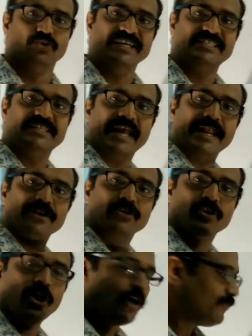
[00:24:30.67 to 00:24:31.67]
which
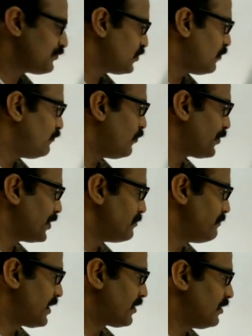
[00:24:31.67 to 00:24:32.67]
engulf the
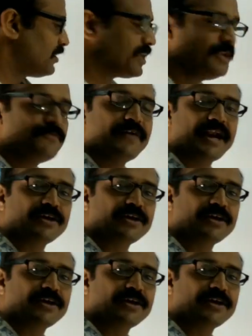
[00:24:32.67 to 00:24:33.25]
foreign matter if